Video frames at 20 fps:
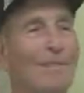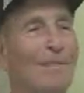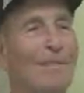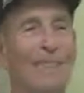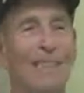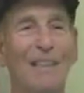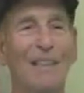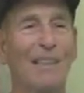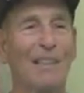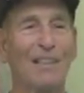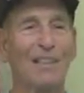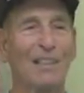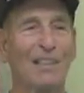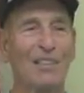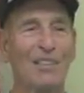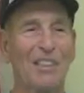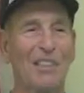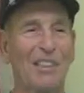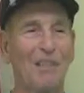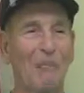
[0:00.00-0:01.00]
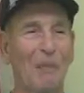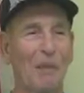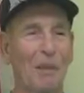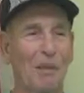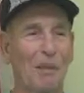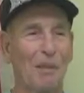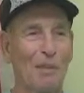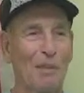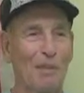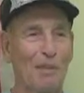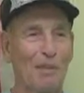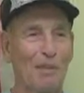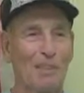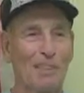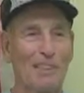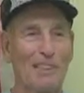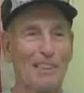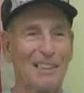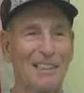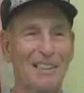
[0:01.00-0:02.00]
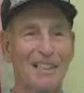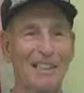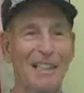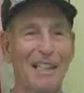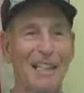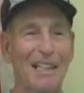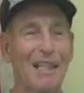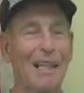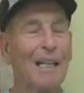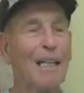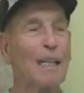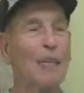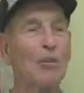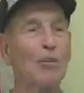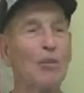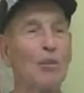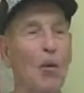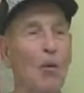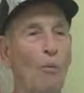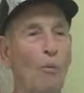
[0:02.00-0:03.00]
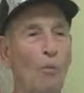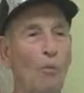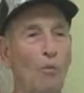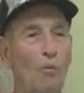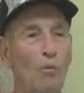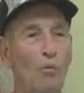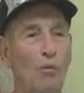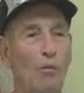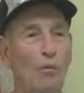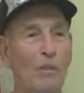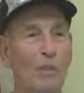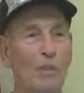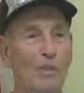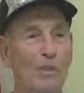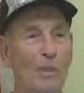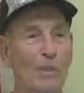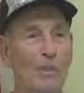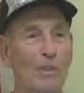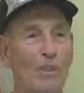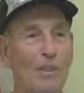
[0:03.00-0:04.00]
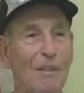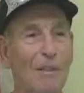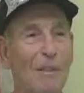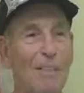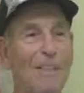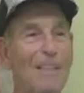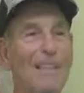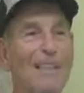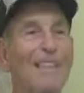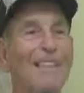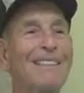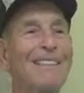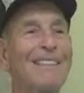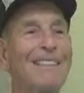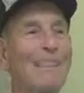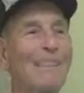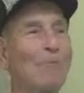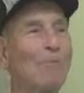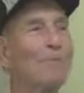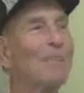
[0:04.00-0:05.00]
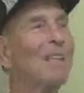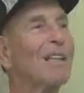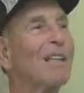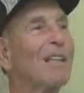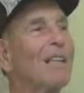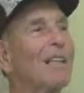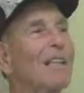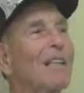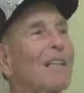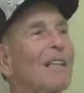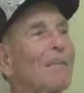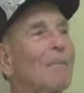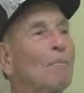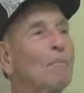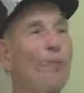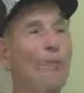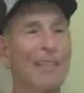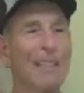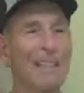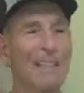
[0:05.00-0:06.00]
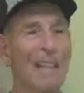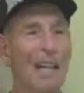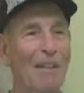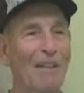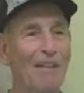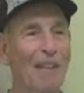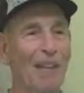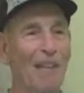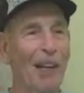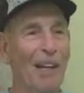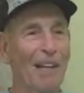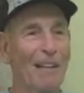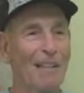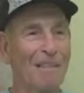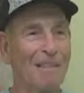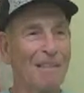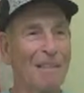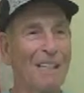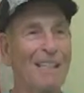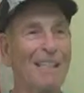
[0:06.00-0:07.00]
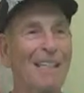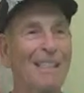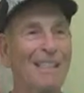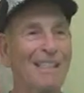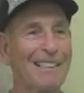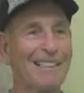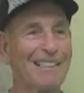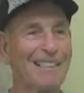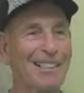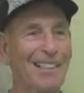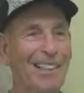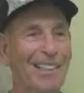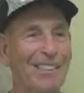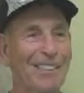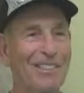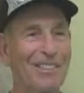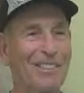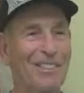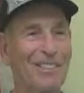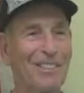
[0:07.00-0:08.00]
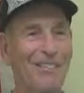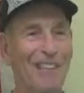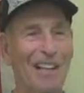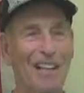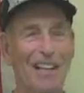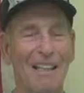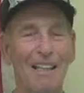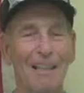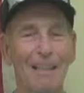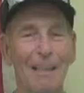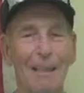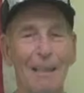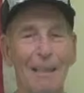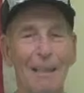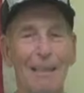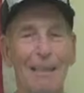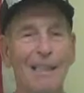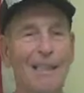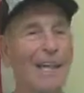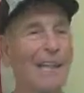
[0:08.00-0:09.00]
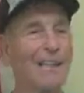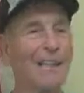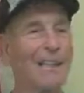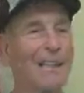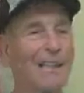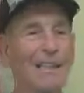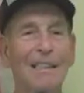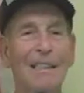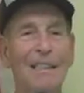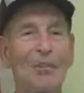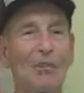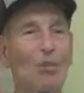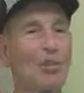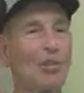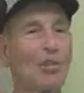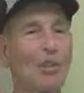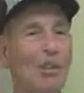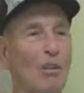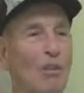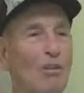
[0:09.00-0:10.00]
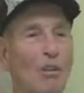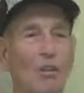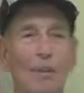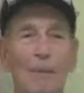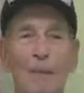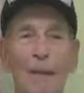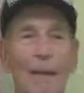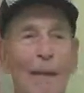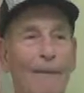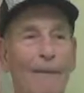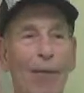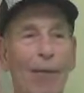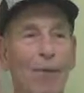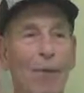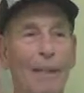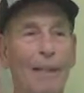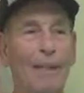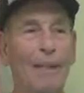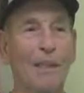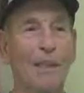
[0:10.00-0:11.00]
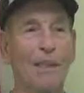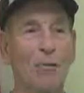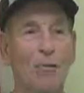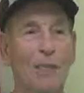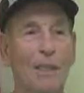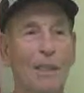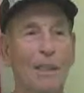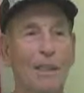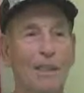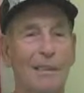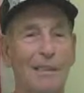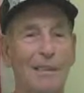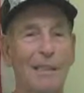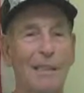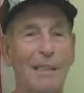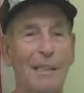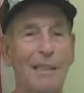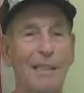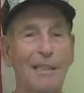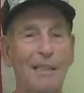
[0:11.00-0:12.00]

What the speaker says: You're never going to see it. Went up in the Northeast there. No one knew who he was. They sent him to the Brooklyn Navy Yard to get discharged, all right? He got that. They're all saluting him. They have no idea who he is.